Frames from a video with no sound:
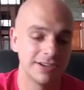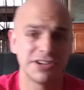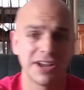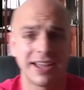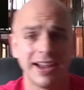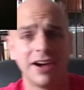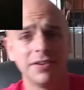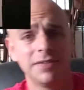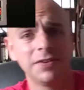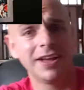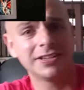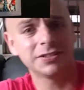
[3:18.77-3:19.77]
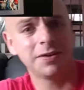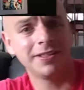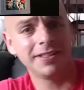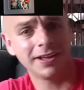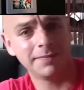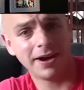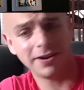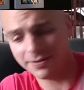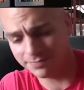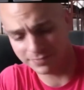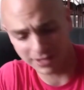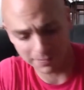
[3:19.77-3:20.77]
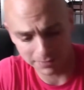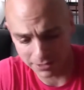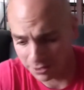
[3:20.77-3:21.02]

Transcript: to check it out. If you guys know anything about it, let me